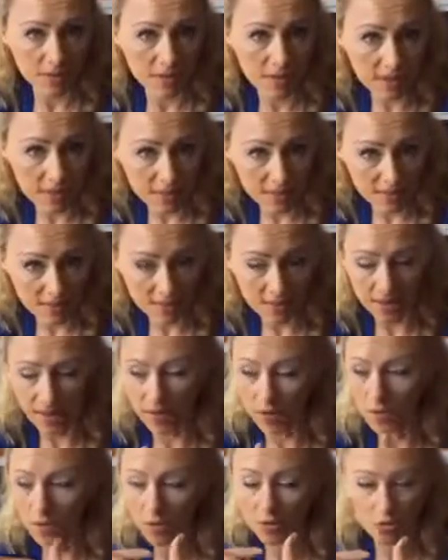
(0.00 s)
eat,
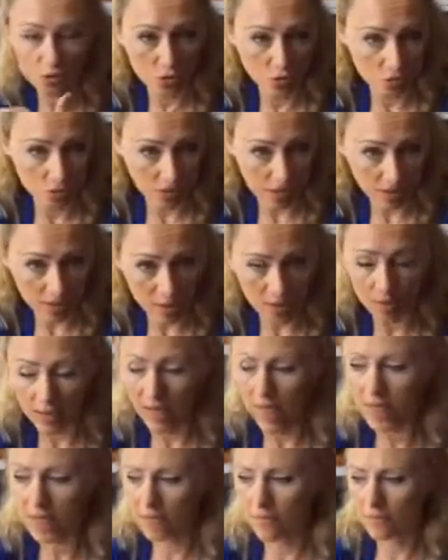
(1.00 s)
I want drink,
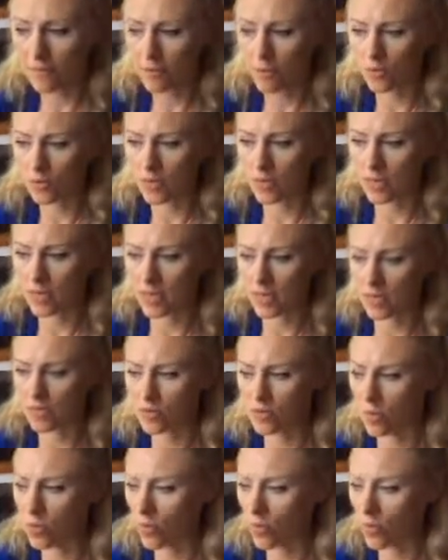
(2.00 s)
any of those things.